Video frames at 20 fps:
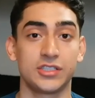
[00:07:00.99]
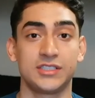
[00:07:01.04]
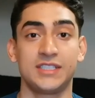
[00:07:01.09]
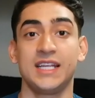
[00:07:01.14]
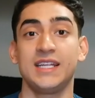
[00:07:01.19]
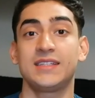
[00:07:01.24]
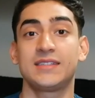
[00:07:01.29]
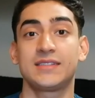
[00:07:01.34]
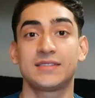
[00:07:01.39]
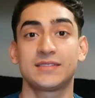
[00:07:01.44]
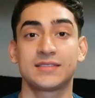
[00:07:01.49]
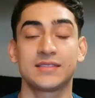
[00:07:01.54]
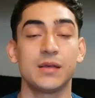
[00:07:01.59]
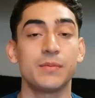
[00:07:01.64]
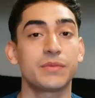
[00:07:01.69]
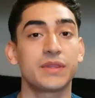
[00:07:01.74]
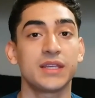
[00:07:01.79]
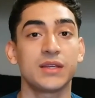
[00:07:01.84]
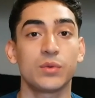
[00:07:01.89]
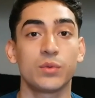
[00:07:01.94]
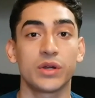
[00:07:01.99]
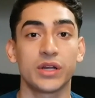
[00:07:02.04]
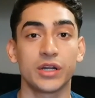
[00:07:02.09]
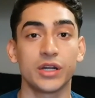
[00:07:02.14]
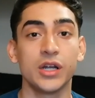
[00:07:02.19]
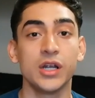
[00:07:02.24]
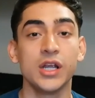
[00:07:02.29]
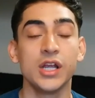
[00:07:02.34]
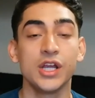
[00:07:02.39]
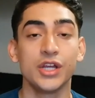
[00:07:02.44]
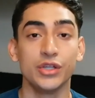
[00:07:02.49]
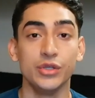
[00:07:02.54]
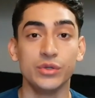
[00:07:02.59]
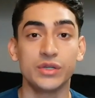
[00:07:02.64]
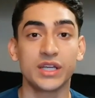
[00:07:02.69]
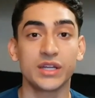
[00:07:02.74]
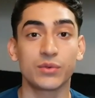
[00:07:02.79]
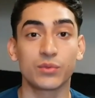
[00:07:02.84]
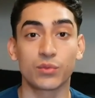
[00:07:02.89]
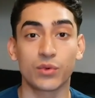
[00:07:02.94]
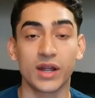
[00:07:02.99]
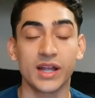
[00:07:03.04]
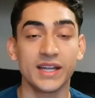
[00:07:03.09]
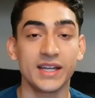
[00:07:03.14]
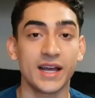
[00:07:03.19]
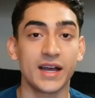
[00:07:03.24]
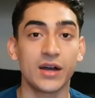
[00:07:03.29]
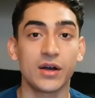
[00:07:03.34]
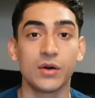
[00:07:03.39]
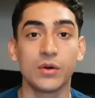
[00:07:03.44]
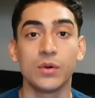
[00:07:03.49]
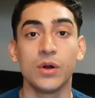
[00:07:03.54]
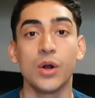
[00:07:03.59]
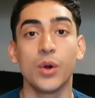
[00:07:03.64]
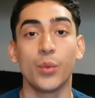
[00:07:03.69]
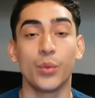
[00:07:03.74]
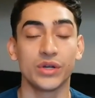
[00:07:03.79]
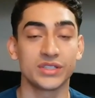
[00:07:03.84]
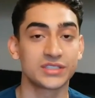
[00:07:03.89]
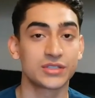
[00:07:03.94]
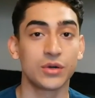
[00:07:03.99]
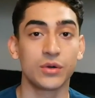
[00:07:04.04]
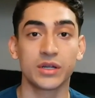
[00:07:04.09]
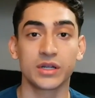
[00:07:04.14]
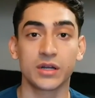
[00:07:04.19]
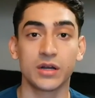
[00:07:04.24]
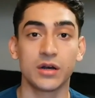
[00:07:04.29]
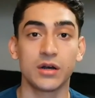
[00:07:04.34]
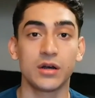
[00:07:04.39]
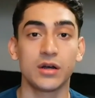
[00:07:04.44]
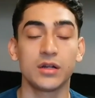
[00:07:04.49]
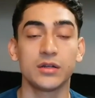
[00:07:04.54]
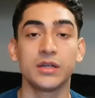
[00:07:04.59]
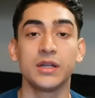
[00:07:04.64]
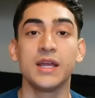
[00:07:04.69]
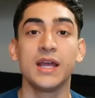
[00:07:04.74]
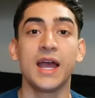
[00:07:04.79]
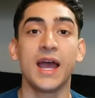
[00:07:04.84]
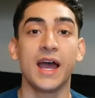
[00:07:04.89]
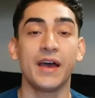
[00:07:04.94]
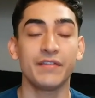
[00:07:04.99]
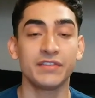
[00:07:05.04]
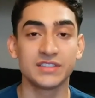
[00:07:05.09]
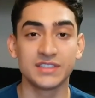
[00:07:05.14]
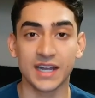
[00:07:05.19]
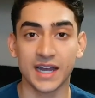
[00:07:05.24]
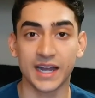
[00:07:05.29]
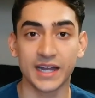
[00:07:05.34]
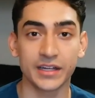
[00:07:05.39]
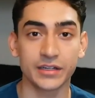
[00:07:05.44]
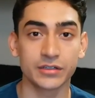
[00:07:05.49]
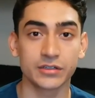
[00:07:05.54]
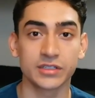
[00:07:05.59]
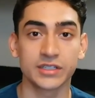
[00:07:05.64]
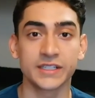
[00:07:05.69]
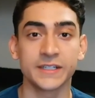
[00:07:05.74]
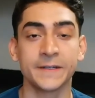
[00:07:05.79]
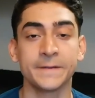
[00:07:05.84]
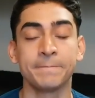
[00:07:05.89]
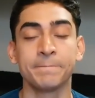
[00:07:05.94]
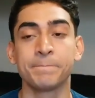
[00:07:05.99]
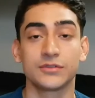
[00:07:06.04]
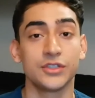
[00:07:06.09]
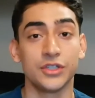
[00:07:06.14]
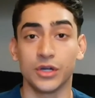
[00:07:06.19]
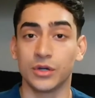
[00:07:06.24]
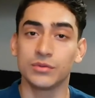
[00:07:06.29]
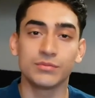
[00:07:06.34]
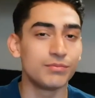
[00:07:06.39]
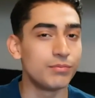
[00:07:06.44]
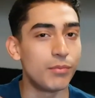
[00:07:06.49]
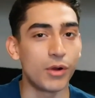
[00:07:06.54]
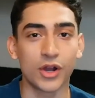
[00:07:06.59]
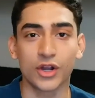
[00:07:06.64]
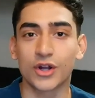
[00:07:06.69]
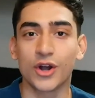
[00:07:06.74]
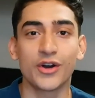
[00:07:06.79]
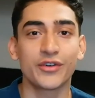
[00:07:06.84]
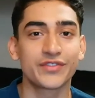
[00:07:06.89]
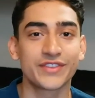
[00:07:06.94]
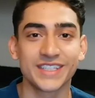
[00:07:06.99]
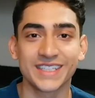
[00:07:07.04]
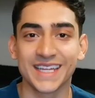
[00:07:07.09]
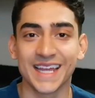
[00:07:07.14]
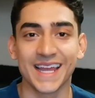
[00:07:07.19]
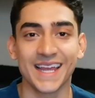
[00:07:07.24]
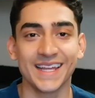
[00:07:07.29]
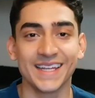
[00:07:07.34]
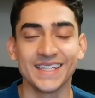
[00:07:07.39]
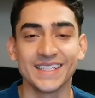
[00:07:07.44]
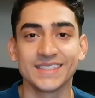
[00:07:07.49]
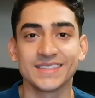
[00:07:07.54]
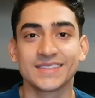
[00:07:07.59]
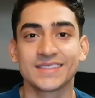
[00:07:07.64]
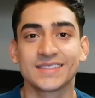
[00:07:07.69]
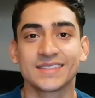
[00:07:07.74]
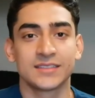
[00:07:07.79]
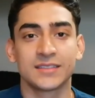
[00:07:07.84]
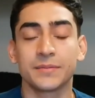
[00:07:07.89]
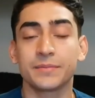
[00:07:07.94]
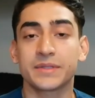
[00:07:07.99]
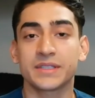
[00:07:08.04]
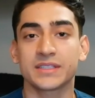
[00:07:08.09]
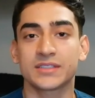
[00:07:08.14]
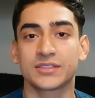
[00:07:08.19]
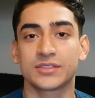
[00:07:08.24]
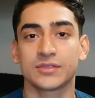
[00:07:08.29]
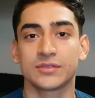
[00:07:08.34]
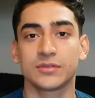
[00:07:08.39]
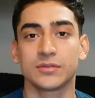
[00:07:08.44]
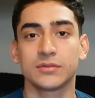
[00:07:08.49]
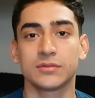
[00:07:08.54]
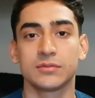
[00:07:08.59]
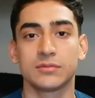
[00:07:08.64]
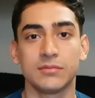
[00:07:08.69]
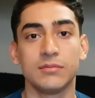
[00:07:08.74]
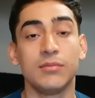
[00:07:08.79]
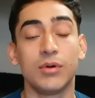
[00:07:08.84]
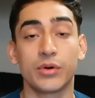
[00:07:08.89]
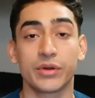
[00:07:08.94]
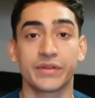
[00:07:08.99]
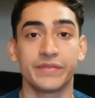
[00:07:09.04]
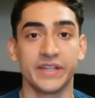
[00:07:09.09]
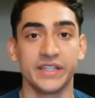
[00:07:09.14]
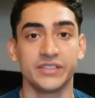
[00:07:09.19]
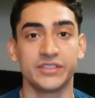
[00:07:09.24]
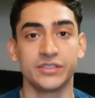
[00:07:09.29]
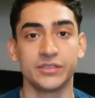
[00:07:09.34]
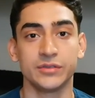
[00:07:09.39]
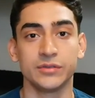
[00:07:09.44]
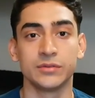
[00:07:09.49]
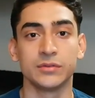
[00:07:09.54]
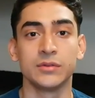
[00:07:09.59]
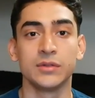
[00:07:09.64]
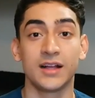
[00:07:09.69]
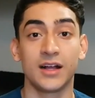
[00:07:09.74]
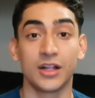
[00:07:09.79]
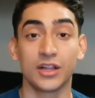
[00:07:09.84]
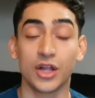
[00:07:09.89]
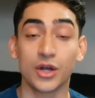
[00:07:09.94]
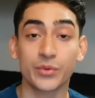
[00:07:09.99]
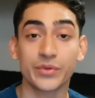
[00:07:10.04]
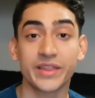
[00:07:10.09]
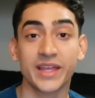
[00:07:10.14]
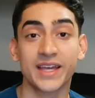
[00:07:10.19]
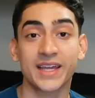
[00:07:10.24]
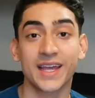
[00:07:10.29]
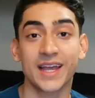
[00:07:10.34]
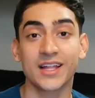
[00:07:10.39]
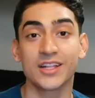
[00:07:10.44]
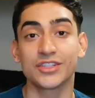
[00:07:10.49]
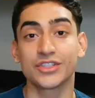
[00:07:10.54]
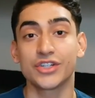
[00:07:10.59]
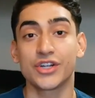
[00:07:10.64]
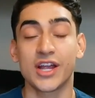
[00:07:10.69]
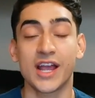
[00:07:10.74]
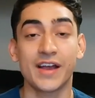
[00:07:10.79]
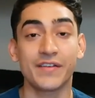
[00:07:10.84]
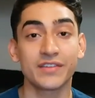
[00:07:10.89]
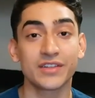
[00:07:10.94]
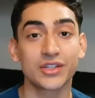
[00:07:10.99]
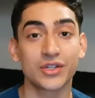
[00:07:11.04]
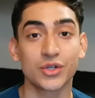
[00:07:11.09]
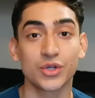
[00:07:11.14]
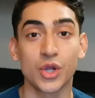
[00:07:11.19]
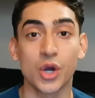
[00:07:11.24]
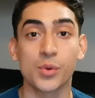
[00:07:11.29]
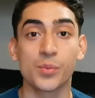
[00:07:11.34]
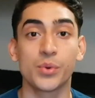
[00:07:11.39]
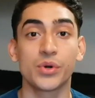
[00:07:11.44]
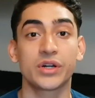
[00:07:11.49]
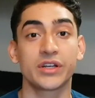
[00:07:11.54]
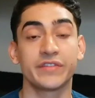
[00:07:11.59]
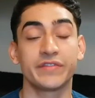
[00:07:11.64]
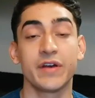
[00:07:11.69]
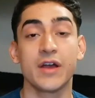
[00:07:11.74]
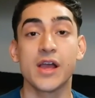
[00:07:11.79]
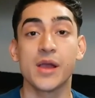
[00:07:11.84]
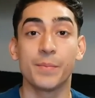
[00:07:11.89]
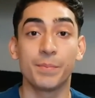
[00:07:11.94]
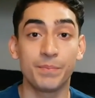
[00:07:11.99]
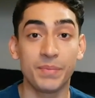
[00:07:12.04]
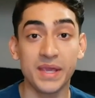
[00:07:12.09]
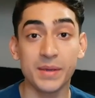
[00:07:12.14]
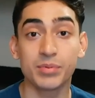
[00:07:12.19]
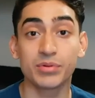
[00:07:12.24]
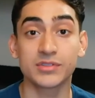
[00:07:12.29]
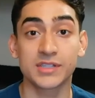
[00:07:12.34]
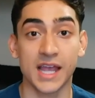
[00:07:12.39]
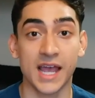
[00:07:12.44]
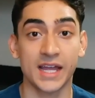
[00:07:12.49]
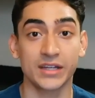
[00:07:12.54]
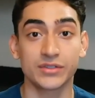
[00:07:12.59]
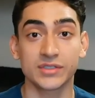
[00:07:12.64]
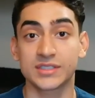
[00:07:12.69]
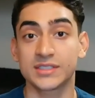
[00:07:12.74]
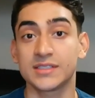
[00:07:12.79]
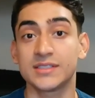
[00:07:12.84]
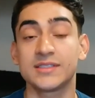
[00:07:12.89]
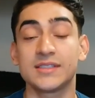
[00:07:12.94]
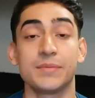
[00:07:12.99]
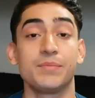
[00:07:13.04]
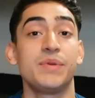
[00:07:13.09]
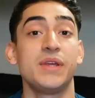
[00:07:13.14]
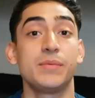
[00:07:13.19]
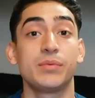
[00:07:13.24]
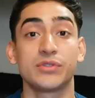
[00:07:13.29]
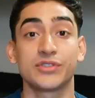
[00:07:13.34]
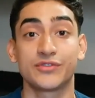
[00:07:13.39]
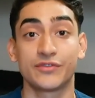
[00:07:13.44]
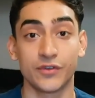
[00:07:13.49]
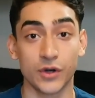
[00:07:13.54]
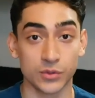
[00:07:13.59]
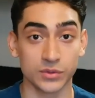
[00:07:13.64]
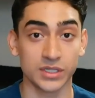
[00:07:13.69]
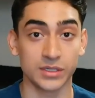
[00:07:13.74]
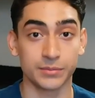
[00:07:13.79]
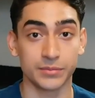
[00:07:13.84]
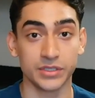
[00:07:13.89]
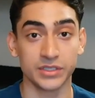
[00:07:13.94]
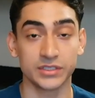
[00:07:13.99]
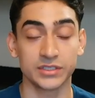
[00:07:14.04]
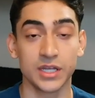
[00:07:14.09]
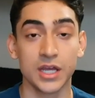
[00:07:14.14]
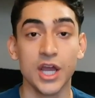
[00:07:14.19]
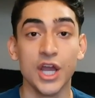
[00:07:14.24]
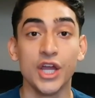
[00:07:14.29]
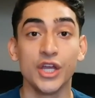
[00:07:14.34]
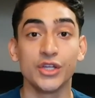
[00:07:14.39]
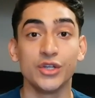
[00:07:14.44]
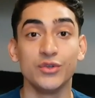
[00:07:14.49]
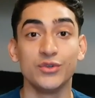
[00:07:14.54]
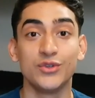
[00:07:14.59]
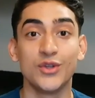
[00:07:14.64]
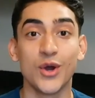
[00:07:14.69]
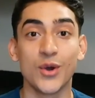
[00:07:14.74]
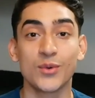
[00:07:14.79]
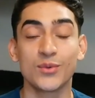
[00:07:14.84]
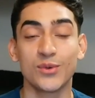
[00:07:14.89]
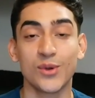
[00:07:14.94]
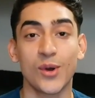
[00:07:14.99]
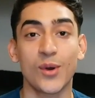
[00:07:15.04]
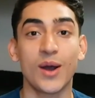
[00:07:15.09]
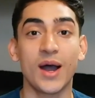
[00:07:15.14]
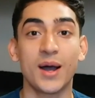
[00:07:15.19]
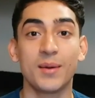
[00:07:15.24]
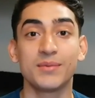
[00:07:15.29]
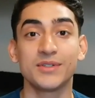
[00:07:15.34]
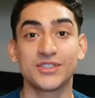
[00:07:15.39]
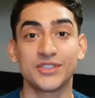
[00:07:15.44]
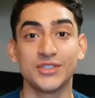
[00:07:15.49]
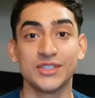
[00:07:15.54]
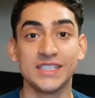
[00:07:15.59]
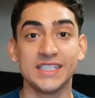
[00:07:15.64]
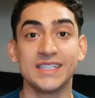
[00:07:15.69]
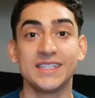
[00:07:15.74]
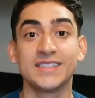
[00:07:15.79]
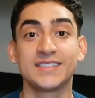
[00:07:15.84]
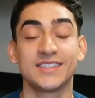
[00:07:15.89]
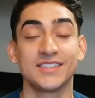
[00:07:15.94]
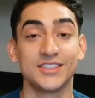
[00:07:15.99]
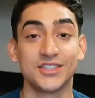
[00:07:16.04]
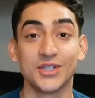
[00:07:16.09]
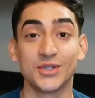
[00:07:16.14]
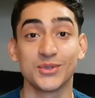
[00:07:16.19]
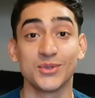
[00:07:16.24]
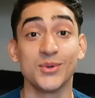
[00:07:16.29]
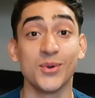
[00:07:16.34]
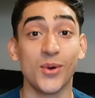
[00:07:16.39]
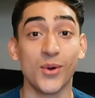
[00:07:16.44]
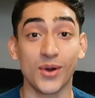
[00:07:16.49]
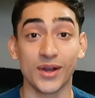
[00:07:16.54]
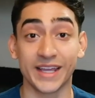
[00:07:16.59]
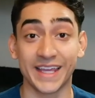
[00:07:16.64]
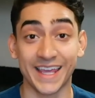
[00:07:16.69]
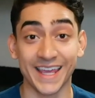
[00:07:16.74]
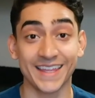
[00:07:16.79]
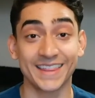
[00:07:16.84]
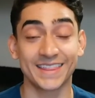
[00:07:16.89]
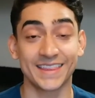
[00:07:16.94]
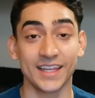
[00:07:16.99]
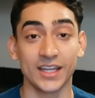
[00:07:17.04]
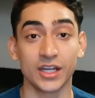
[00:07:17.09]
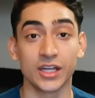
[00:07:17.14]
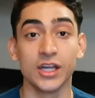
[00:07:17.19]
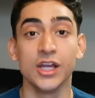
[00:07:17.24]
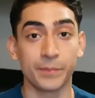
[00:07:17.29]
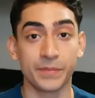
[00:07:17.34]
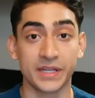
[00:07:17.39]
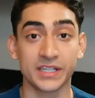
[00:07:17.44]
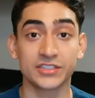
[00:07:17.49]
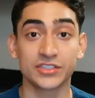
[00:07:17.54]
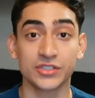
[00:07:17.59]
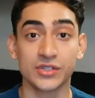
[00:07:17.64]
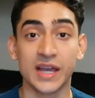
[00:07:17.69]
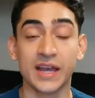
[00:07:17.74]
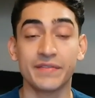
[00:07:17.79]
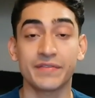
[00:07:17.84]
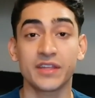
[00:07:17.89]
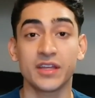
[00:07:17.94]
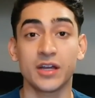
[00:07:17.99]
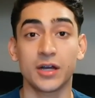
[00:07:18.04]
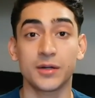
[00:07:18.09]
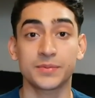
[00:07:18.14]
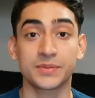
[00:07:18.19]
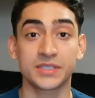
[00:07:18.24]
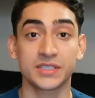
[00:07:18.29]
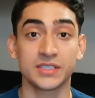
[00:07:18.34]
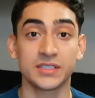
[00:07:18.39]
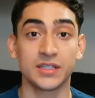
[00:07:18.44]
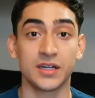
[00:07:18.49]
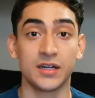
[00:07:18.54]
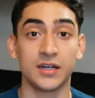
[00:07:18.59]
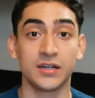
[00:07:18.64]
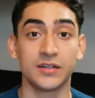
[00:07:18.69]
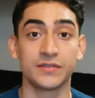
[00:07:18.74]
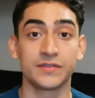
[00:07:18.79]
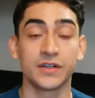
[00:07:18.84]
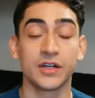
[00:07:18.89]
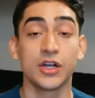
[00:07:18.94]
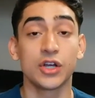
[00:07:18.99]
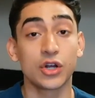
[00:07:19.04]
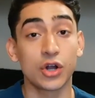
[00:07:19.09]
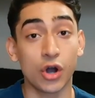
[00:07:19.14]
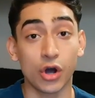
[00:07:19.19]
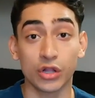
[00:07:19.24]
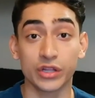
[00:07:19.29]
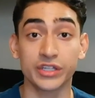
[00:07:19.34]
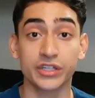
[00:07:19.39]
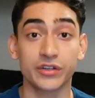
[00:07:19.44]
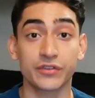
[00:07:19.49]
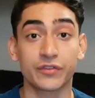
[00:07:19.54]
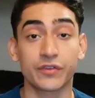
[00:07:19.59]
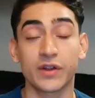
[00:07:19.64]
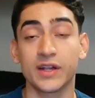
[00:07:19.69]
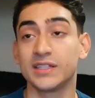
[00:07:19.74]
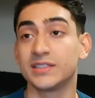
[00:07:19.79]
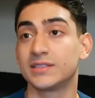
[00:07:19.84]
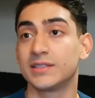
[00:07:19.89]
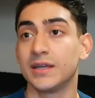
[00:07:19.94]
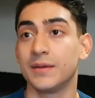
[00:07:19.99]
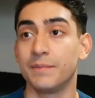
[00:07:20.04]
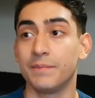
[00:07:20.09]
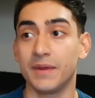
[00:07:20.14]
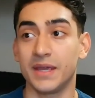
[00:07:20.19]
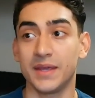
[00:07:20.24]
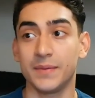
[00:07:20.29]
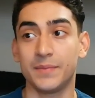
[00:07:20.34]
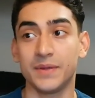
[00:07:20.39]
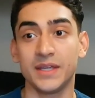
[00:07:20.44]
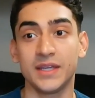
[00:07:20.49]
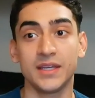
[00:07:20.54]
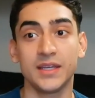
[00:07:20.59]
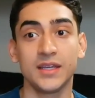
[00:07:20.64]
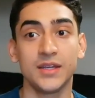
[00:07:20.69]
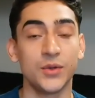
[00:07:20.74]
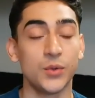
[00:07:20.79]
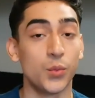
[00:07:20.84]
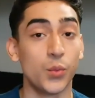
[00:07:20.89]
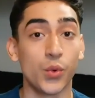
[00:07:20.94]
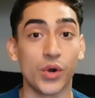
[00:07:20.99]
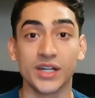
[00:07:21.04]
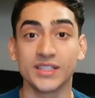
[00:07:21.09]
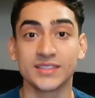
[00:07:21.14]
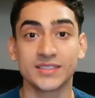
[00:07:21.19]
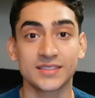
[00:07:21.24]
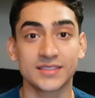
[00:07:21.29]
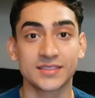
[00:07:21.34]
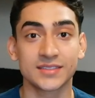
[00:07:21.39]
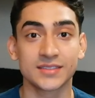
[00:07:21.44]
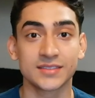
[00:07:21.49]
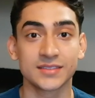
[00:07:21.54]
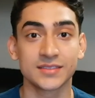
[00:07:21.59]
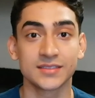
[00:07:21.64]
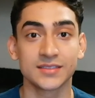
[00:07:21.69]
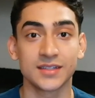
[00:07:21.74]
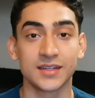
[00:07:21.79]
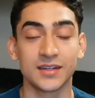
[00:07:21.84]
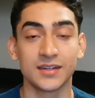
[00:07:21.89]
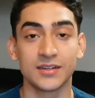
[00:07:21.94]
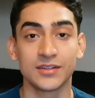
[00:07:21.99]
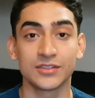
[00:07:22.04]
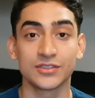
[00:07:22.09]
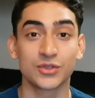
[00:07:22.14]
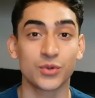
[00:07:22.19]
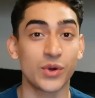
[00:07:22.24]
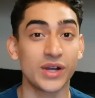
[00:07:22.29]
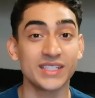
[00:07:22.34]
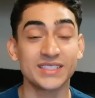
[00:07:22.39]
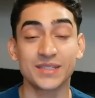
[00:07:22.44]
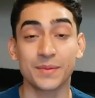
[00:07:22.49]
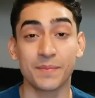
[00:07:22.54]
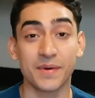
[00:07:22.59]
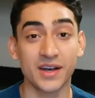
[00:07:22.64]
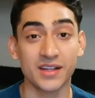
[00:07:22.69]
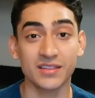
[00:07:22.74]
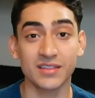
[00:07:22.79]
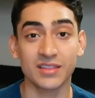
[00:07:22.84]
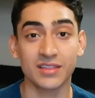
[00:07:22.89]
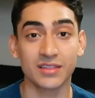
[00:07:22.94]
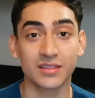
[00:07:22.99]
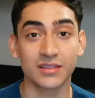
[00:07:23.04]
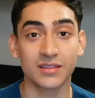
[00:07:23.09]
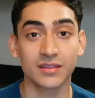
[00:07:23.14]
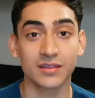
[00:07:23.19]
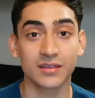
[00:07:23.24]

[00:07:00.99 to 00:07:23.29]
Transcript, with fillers: Take something where you can write out what's going on, have a diary, you know, mark off the days, something to motivate you. Along with that calendar, have a little notebook of people's addresses and people's phone numbers. You don't know how much you need this until you get there because you have the option of calling your friends maybe once, twice a month,